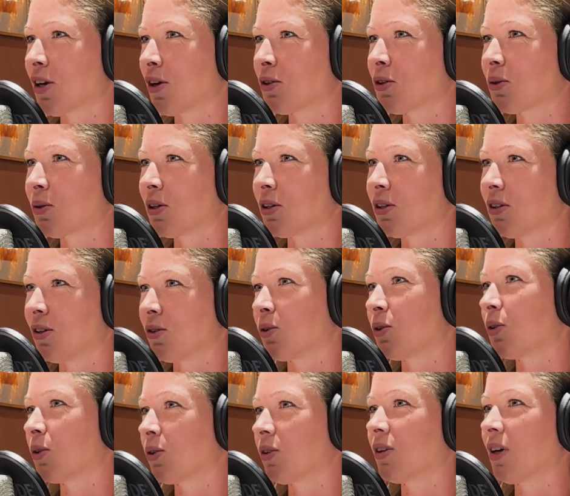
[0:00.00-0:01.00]
How
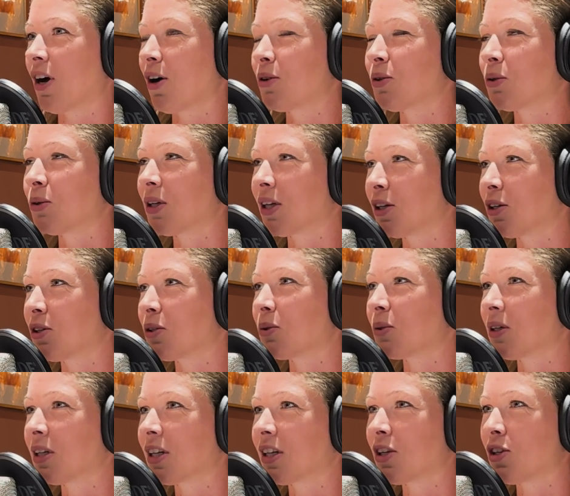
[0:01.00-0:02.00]
do they do
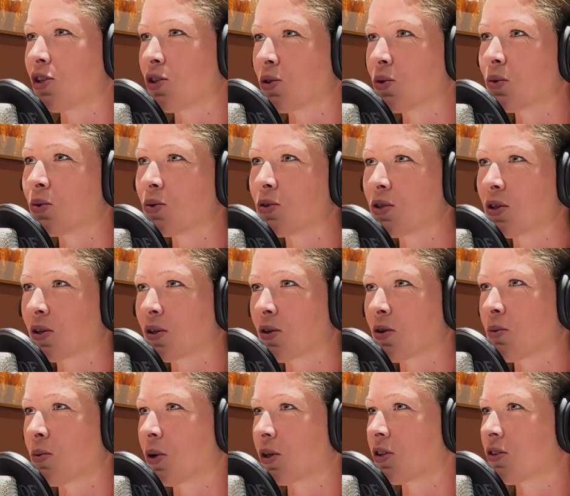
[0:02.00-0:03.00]
it in zoos? You know,
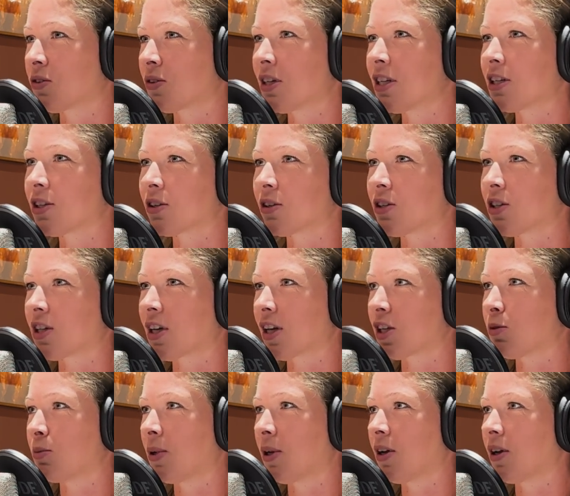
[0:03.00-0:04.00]
what research
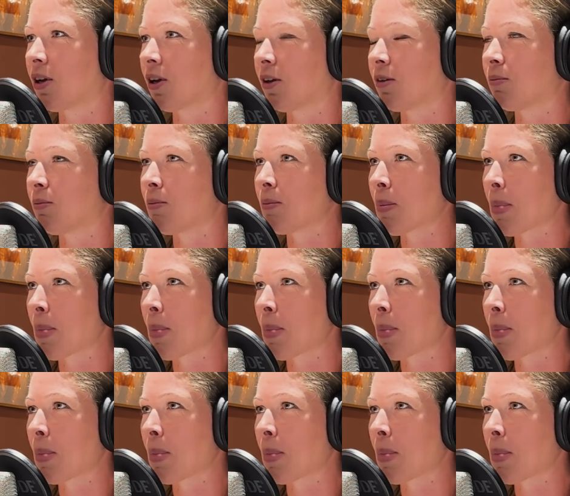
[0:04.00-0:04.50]
has been done?